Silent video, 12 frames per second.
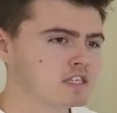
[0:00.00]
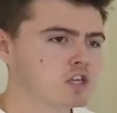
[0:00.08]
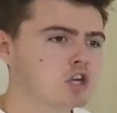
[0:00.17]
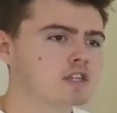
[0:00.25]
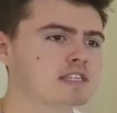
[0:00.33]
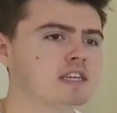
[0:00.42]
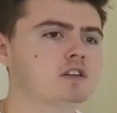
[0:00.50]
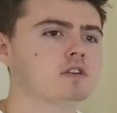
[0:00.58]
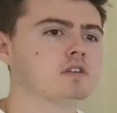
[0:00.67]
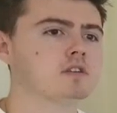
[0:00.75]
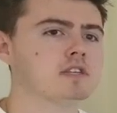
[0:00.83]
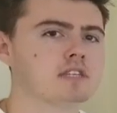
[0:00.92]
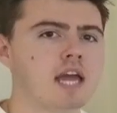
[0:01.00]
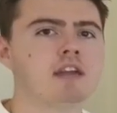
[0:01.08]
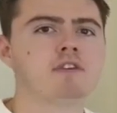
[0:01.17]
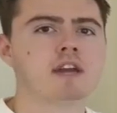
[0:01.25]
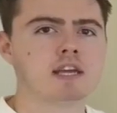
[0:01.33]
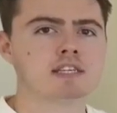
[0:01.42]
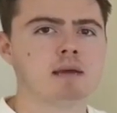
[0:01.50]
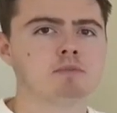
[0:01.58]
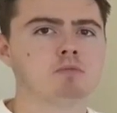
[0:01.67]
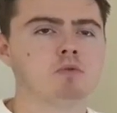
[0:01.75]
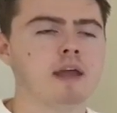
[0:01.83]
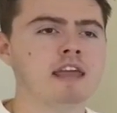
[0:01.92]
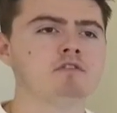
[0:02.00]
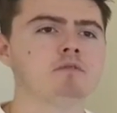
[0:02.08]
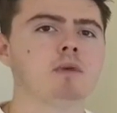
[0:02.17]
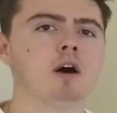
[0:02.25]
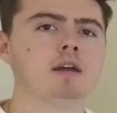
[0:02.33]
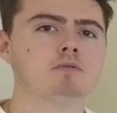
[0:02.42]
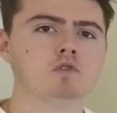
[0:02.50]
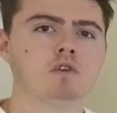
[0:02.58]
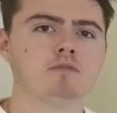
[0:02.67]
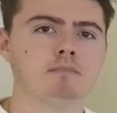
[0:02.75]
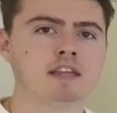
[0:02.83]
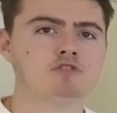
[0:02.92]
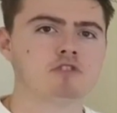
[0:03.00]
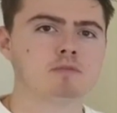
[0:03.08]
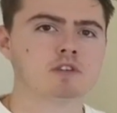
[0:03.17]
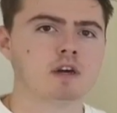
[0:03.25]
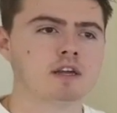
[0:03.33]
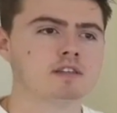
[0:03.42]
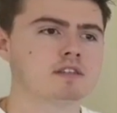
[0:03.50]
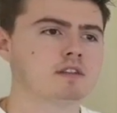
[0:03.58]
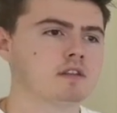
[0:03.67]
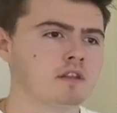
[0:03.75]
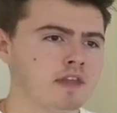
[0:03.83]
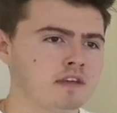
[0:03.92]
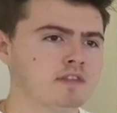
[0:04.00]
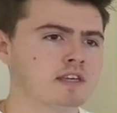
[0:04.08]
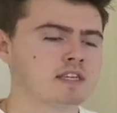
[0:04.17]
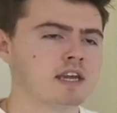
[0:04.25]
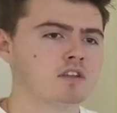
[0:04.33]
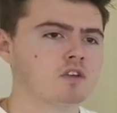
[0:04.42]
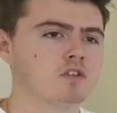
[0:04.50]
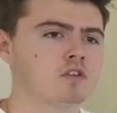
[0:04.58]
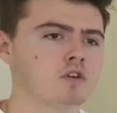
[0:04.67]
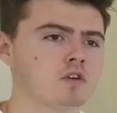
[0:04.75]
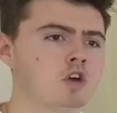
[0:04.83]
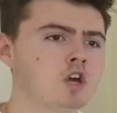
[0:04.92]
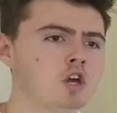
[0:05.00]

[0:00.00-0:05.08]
considered safe and acceptable even by sort of mainstream science. They're saying that